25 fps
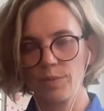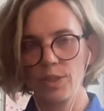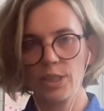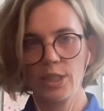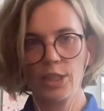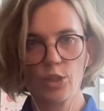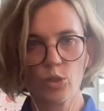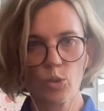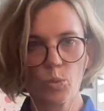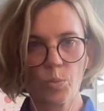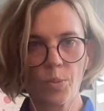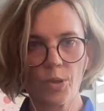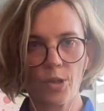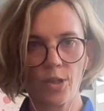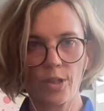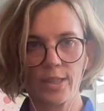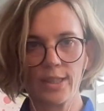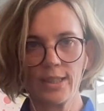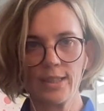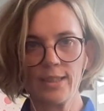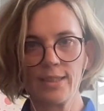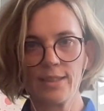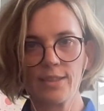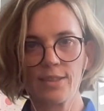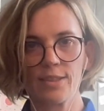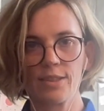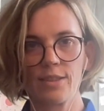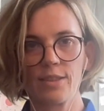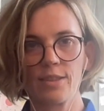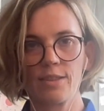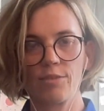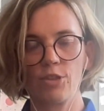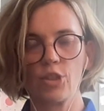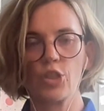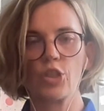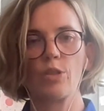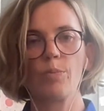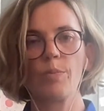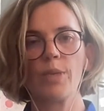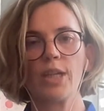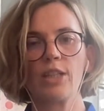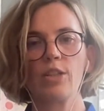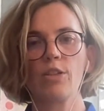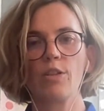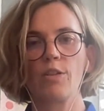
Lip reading: EU parties, which are made